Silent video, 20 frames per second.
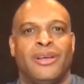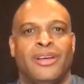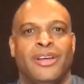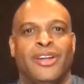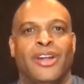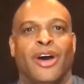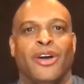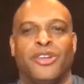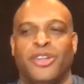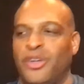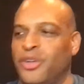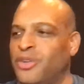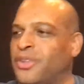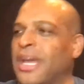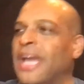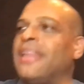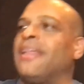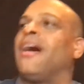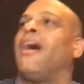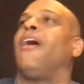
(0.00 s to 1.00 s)
You know, do you
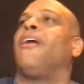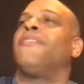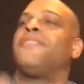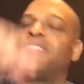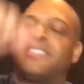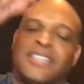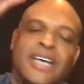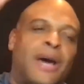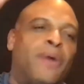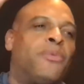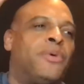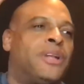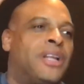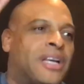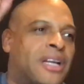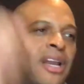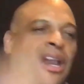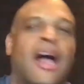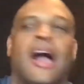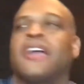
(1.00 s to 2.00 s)
think that all of a sudden when the
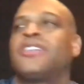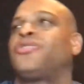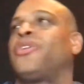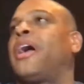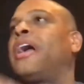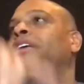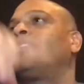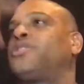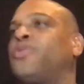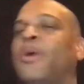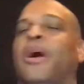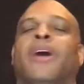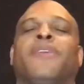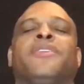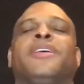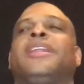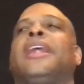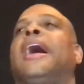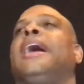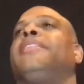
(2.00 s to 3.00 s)
clock strikes 12
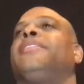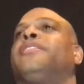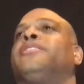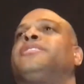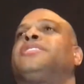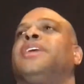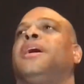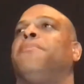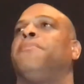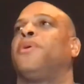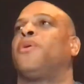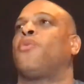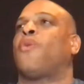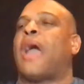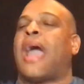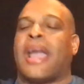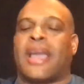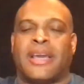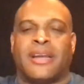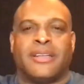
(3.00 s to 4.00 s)
tonight, there's some
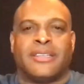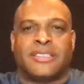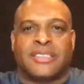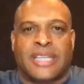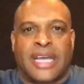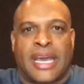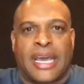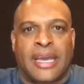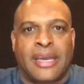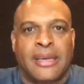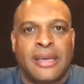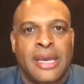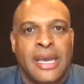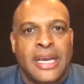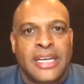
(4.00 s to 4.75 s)
miraculous thing